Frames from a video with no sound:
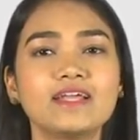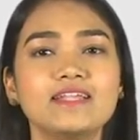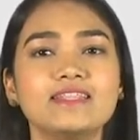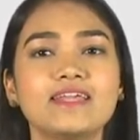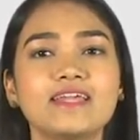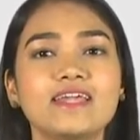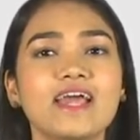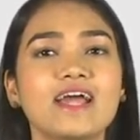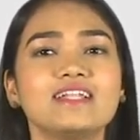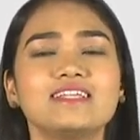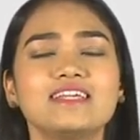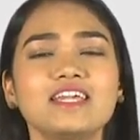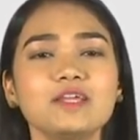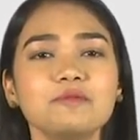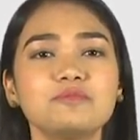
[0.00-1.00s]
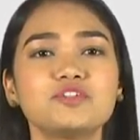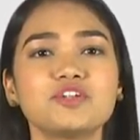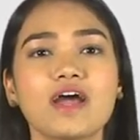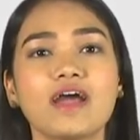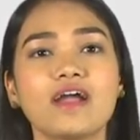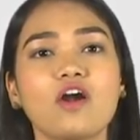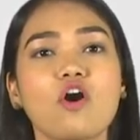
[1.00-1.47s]
They can keep
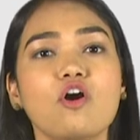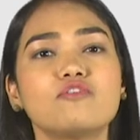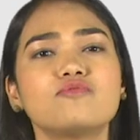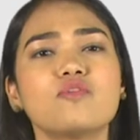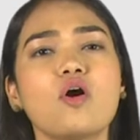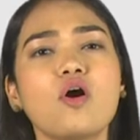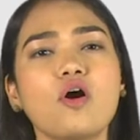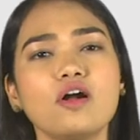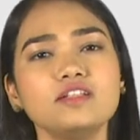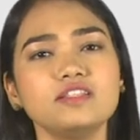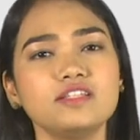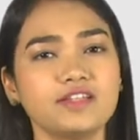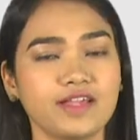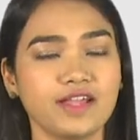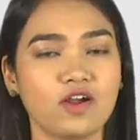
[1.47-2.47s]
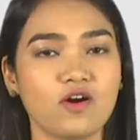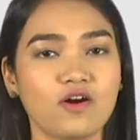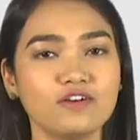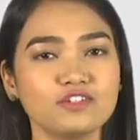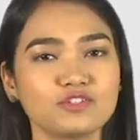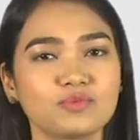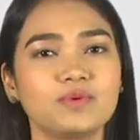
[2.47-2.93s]
track of all the
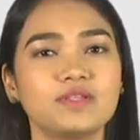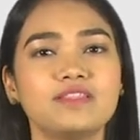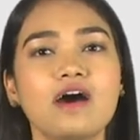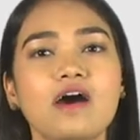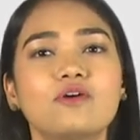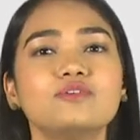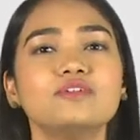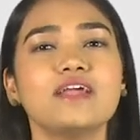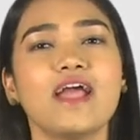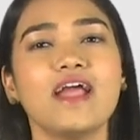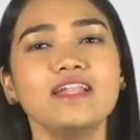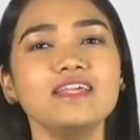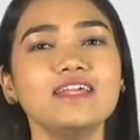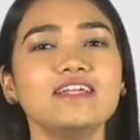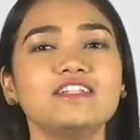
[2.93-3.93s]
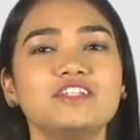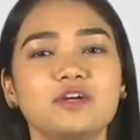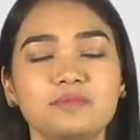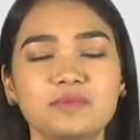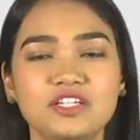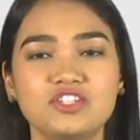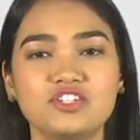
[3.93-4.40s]
records without any
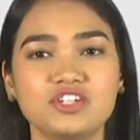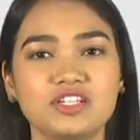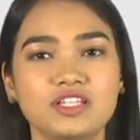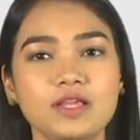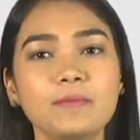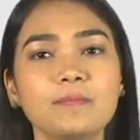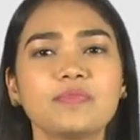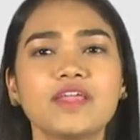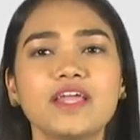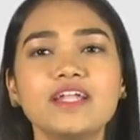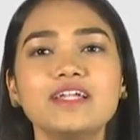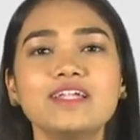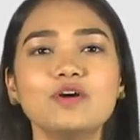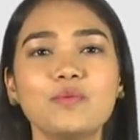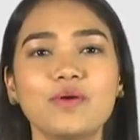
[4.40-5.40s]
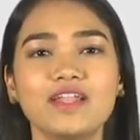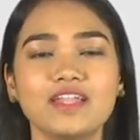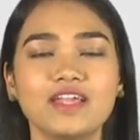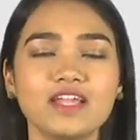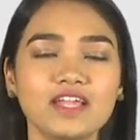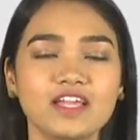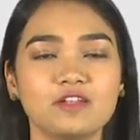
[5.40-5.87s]
intermediary
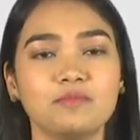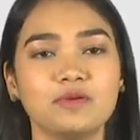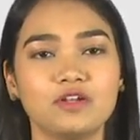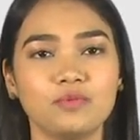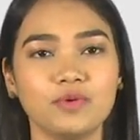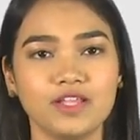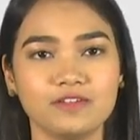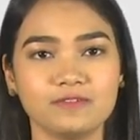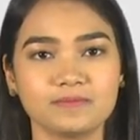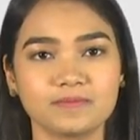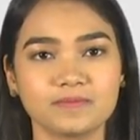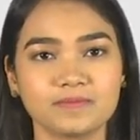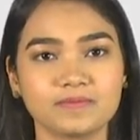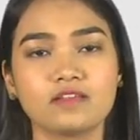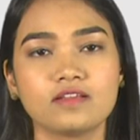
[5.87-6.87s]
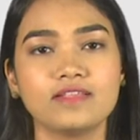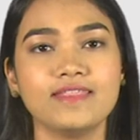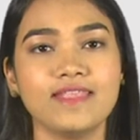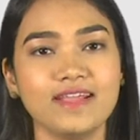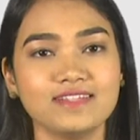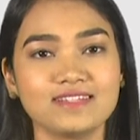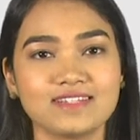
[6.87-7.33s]
intervening in between.
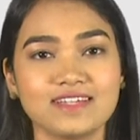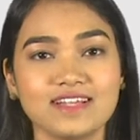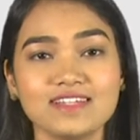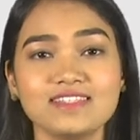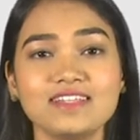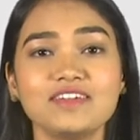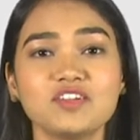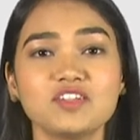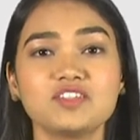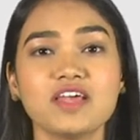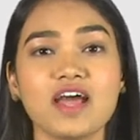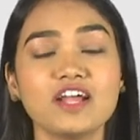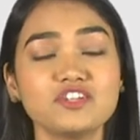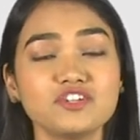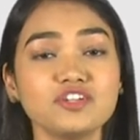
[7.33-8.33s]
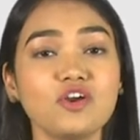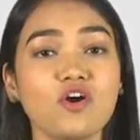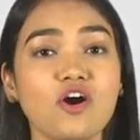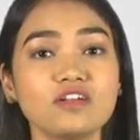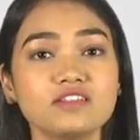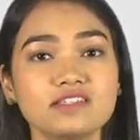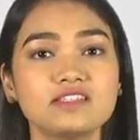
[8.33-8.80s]
Next is the transaction
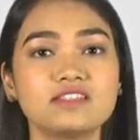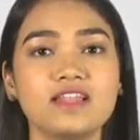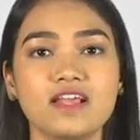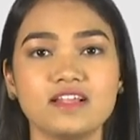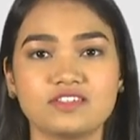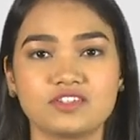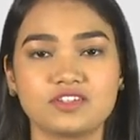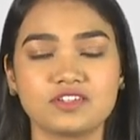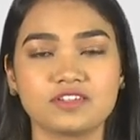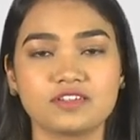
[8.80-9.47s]
cost is less.